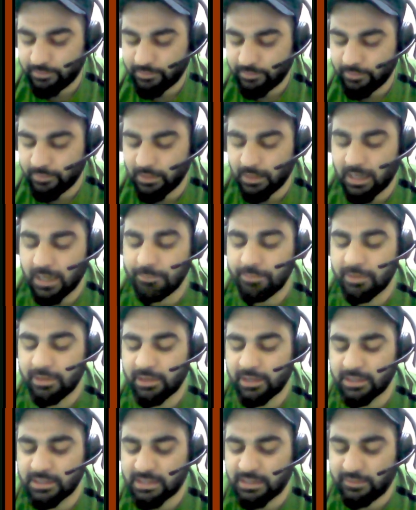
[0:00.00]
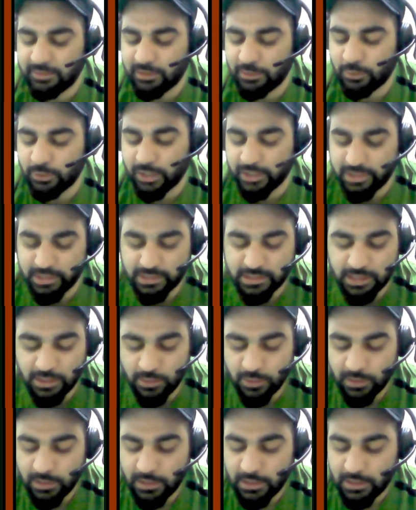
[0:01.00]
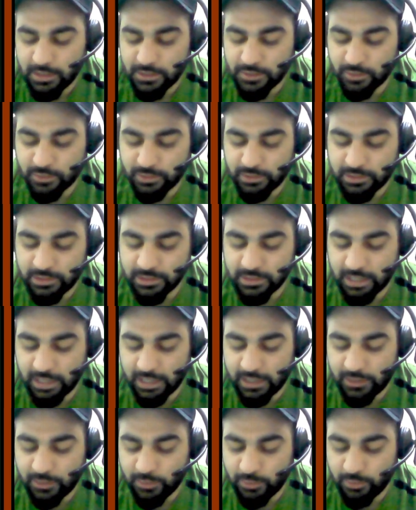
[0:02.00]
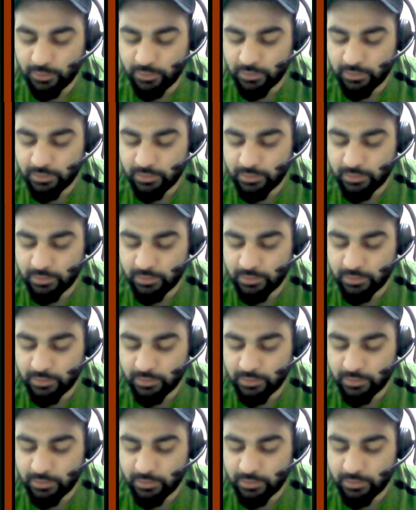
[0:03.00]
am being consistent with the notations now. So this is I to